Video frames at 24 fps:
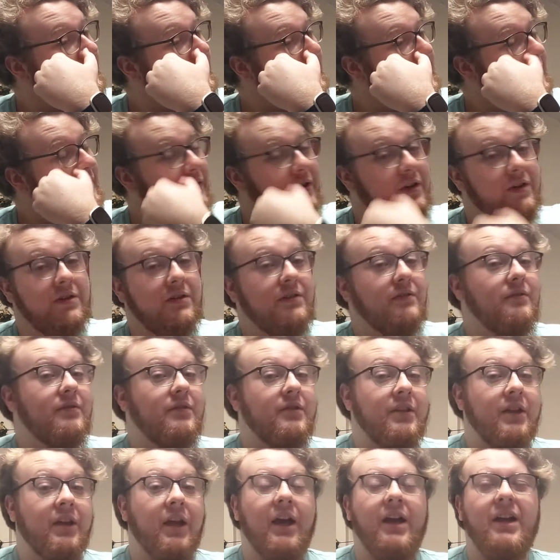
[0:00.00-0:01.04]
the motivation
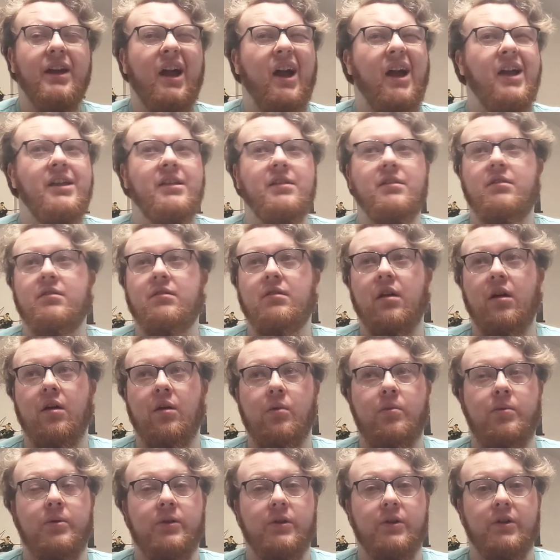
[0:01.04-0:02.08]
for, like, I
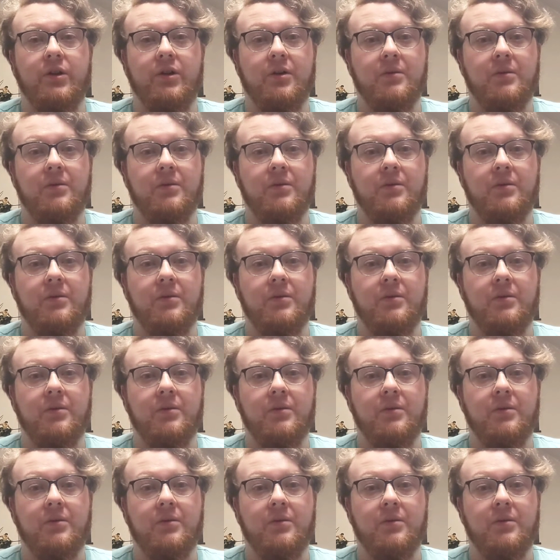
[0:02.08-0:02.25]
opened